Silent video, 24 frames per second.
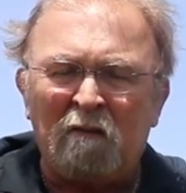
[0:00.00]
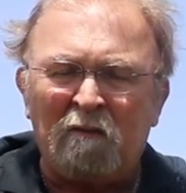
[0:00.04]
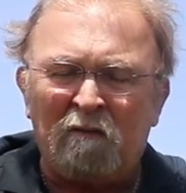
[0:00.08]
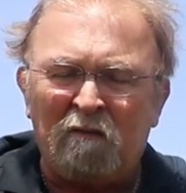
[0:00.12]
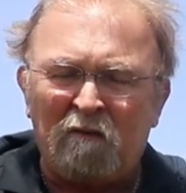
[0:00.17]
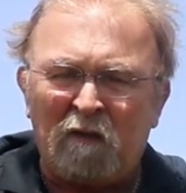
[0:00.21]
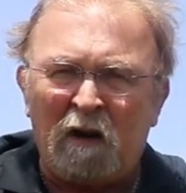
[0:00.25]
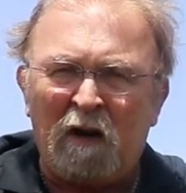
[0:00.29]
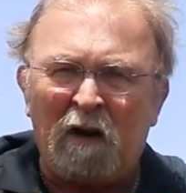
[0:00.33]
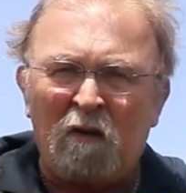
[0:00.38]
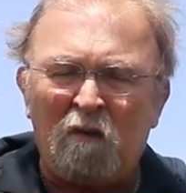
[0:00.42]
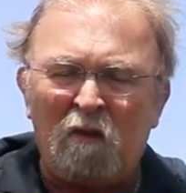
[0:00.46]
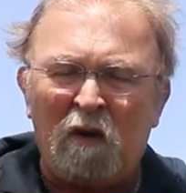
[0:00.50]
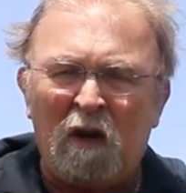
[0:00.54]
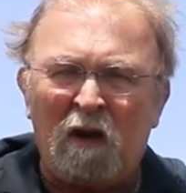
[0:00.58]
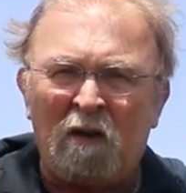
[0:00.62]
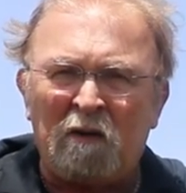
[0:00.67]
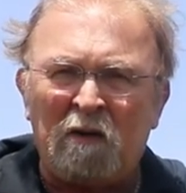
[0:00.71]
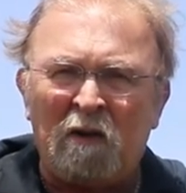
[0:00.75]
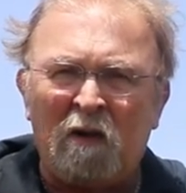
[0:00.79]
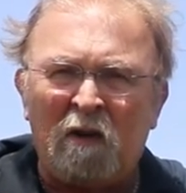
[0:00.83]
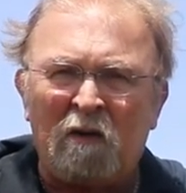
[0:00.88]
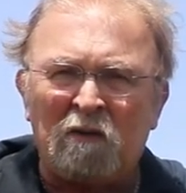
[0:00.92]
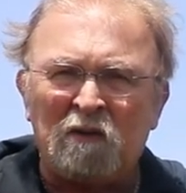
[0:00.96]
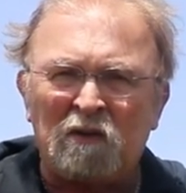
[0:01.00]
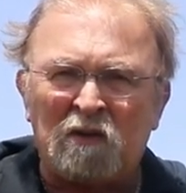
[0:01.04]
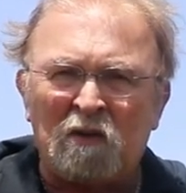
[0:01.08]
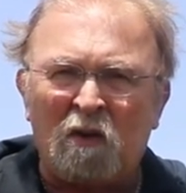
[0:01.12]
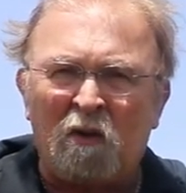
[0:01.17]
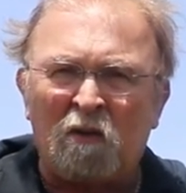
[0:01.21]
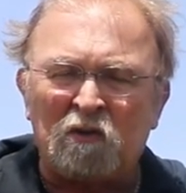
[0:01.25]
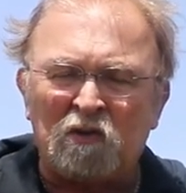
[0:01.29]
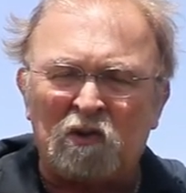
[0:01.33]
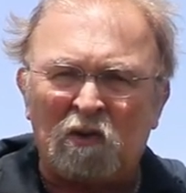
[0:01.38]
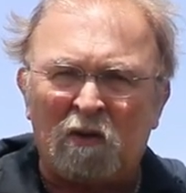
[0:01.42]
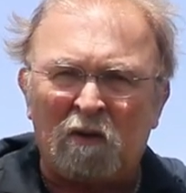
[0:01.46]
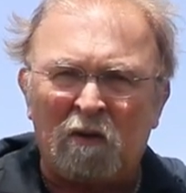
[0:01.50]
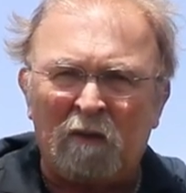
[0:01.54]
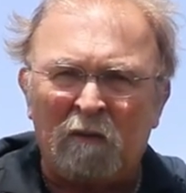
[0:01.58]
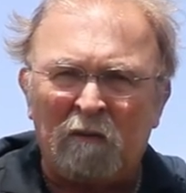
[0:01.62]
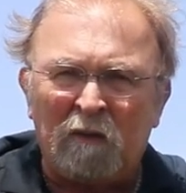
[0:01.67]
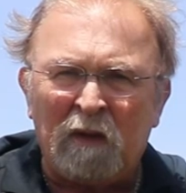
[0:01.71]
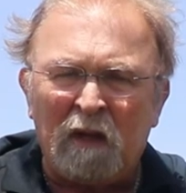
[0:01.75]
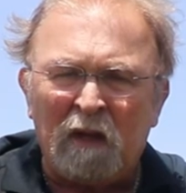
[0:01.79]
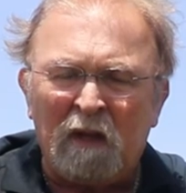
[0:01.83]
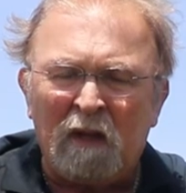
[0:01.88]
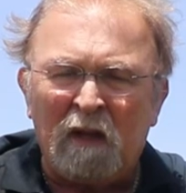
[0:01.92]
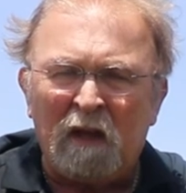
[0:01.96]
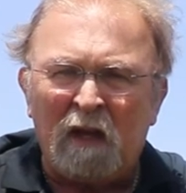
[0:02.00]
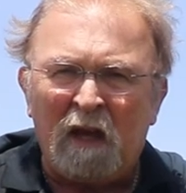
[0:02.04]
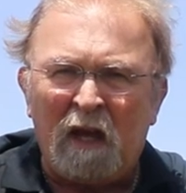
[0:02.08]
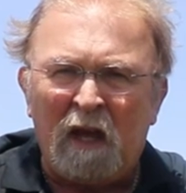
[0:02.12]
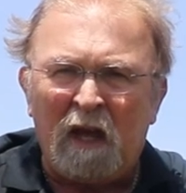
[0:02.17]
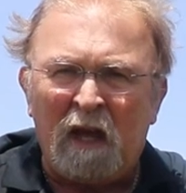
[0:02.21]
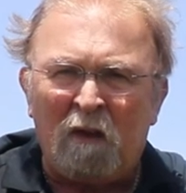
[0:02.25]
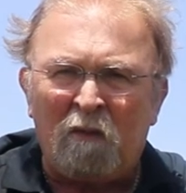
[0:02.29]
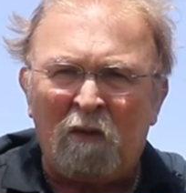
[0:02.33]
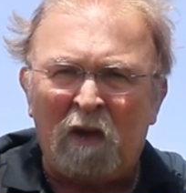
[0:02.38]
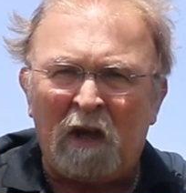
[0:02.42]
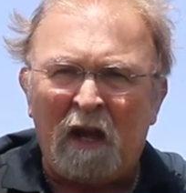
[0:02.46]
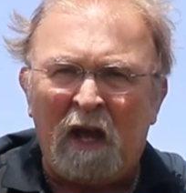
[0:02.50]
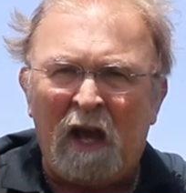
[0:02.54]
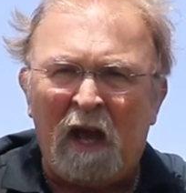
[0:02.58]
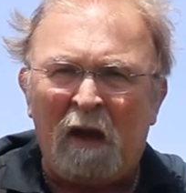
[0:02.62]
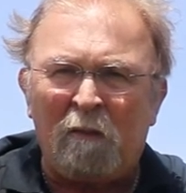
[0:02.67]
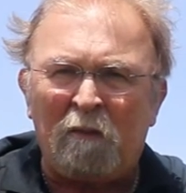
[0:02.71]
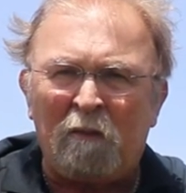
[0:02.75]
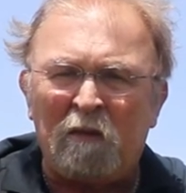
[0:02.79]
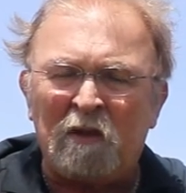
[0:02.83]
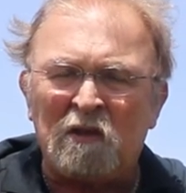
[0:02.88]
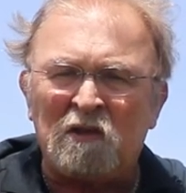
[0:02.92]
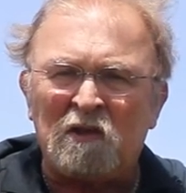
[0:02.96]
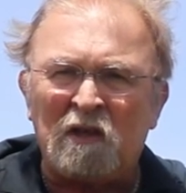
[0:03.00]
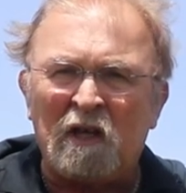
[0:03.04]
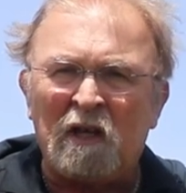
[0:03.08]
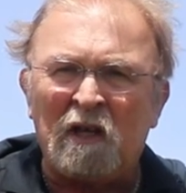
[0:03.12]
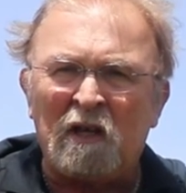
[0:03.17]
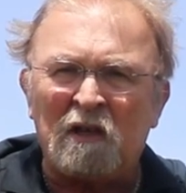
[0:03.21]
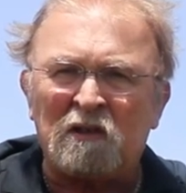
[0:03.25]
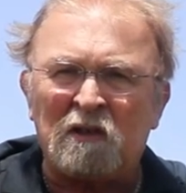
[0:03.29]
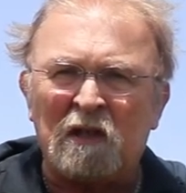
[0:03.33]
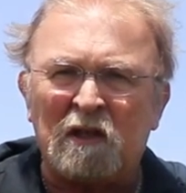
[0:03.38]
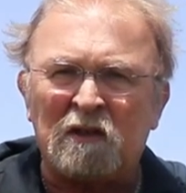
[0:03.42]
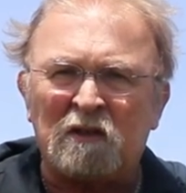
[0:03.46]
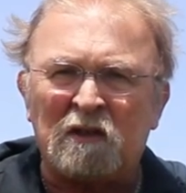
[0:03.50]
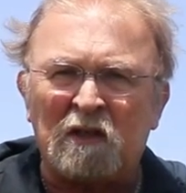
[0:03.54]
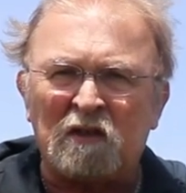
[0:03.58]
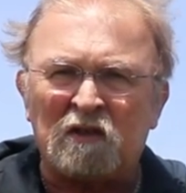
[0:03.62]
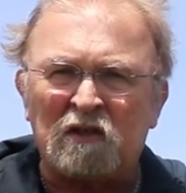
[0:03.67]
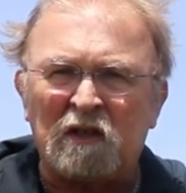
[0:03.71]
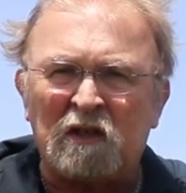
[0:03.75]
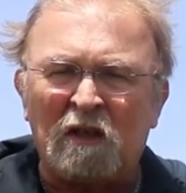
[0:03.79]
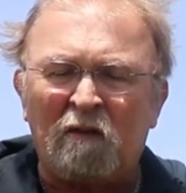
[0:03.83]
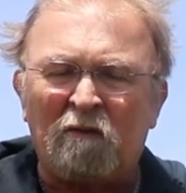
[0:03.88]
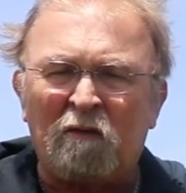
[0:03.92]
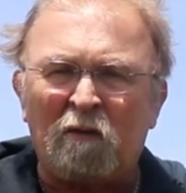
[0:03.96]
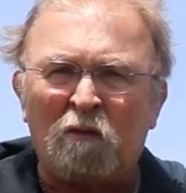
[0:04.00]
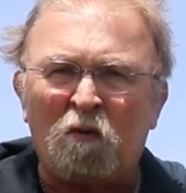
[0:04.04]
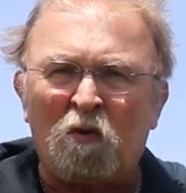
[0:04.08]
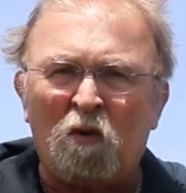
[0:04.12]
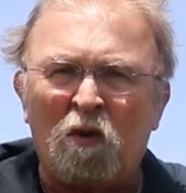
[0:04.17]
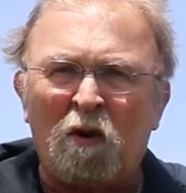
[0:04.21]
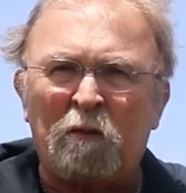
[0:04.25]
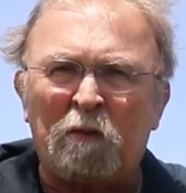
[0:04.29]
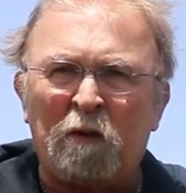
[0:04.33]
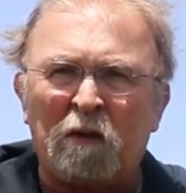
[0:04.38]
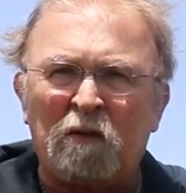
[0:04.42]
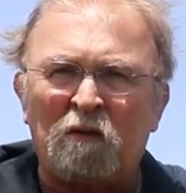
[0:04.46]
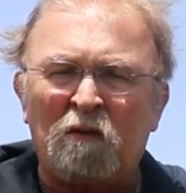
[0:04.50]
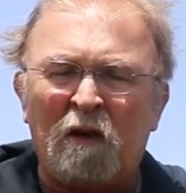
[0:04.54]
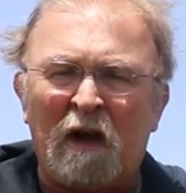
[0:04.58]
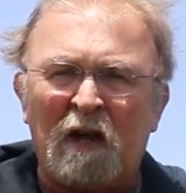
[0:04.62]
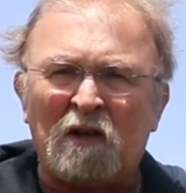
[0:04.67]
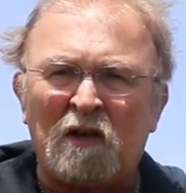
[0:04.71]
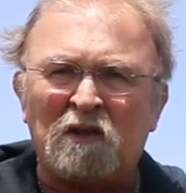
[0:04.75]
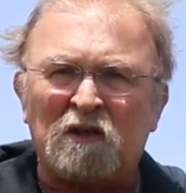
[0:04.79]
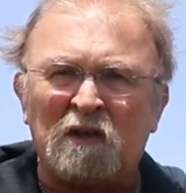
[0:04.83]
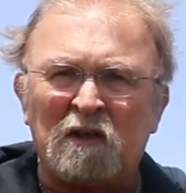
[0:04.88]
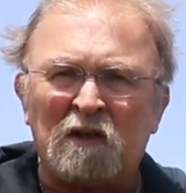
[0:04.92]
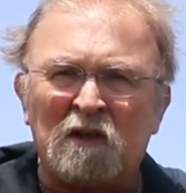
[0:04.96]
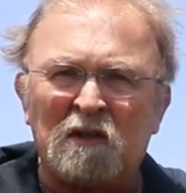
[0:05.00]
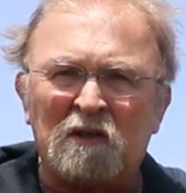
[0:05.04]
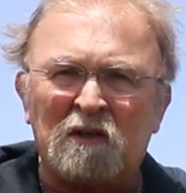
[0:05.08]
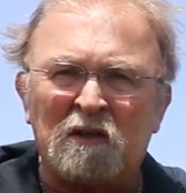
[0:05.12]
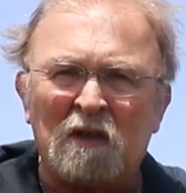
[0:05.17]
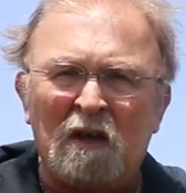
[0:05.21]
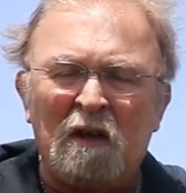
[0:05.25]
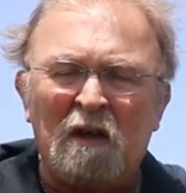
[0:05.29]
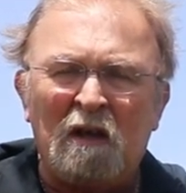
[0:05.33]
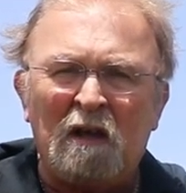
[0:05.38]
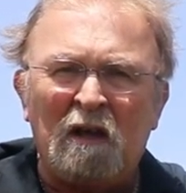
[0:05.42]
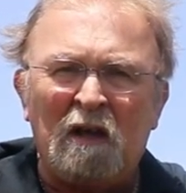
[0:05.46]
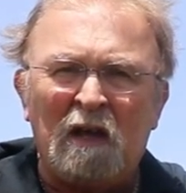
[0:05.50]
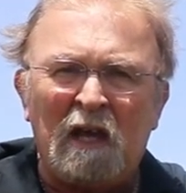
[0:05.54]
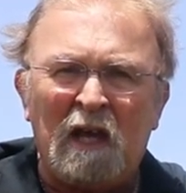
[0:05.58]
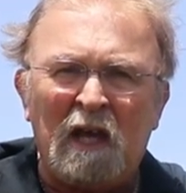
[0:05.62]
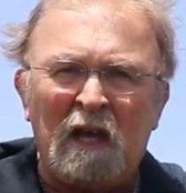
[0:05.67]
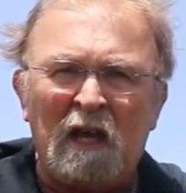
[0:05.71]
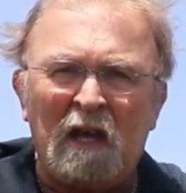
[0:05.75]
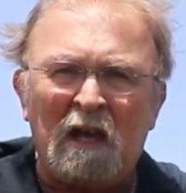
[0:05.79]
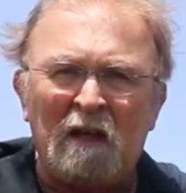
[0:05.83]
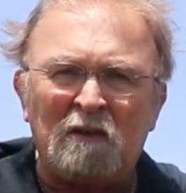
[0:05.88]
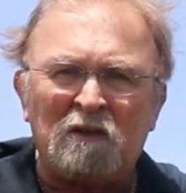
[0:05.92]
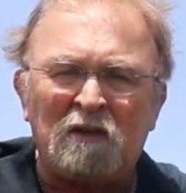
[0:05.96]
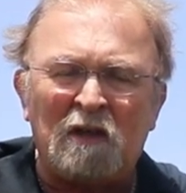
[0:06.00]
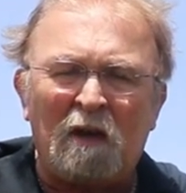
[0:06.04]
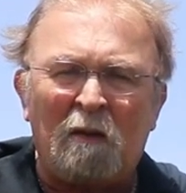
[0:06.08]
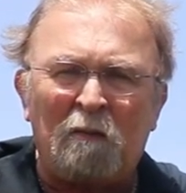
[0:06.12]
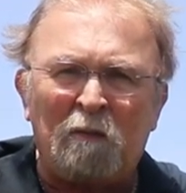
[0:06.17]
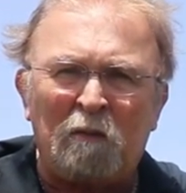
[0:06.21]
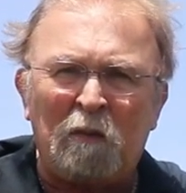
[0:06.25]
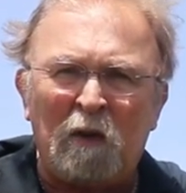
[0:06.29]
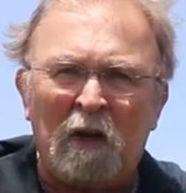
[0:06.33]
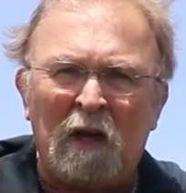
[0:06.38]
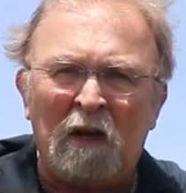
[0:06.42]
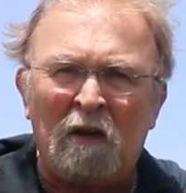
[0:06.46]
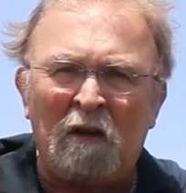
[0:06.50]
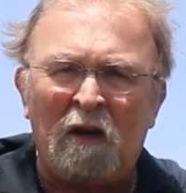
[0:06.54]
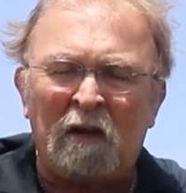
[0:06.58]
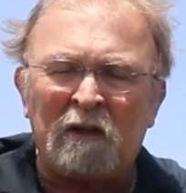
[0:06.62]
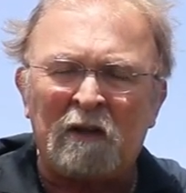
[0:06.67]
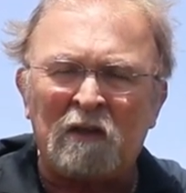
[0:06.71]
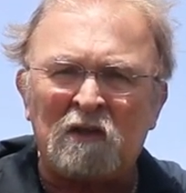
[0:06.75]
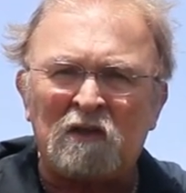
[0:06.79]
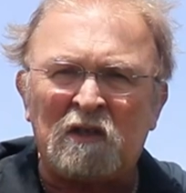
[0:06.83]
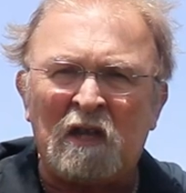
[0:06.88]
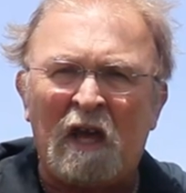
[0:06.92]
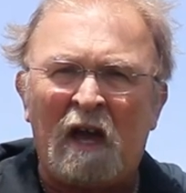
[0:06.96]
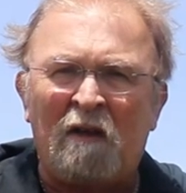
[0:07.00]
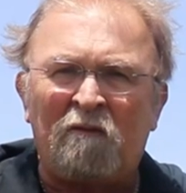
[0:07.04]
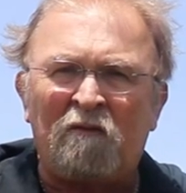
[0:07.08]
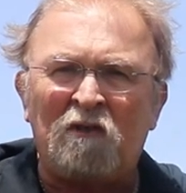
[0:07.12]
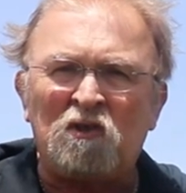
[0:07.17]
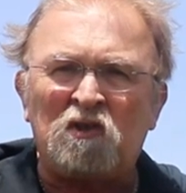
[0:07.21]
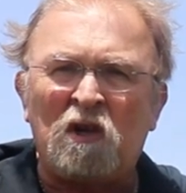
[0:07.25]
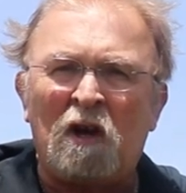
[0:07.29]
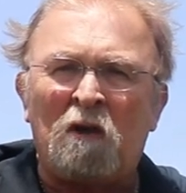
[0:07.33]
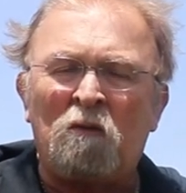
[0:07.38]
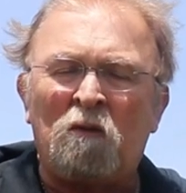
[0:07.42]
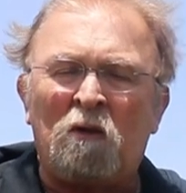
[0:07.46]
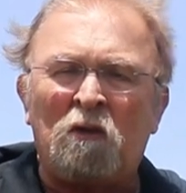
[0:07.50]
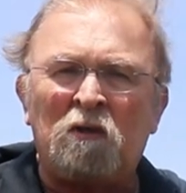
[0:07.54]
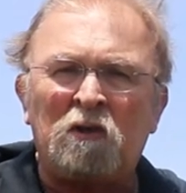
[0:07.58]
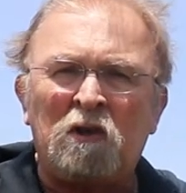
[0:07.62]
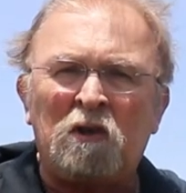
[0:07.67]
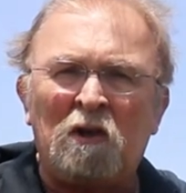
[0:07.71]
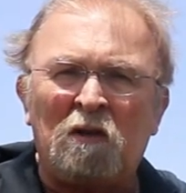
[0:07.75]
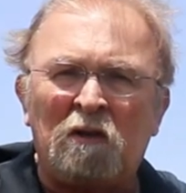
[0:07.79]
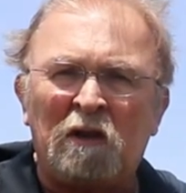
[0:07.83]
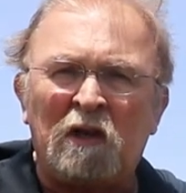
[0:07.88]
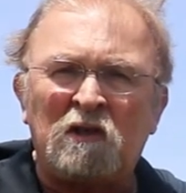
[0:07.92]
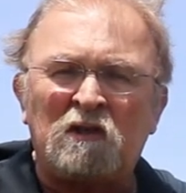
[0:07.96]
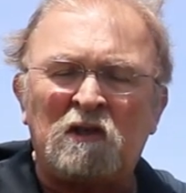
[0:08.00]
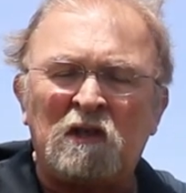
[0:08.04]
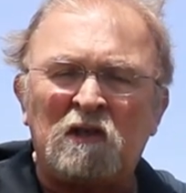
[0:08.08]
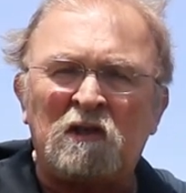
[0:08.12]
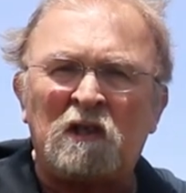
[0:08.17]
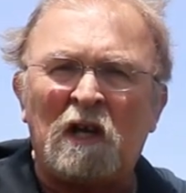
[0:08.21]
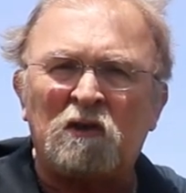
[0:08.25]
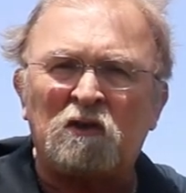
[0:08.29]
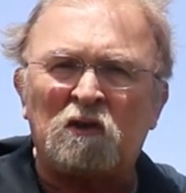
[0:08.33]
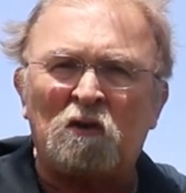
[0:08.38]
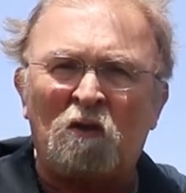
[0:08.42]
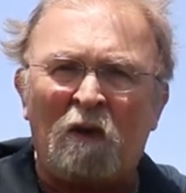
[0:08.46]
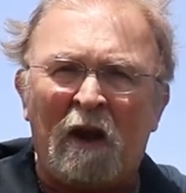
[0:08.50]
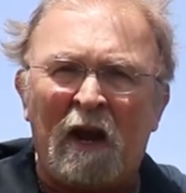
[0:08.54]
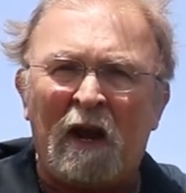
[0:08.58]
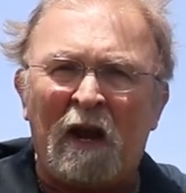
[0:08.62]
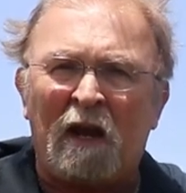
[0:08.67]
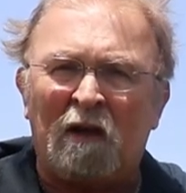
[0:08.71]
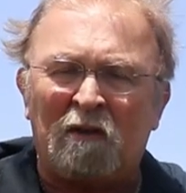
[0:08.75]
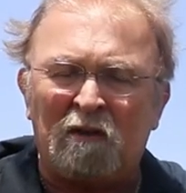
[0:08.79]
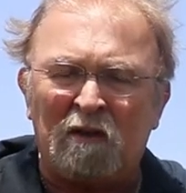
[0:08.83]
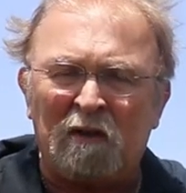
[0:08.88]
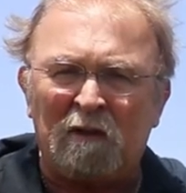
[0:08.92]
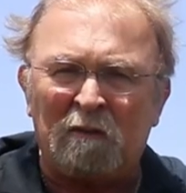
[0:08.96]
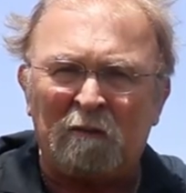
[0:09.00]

Very well-known soldier. And what happens is, as the Civil War progresses, he ends up being on the staff of General Ulysses S. Grant.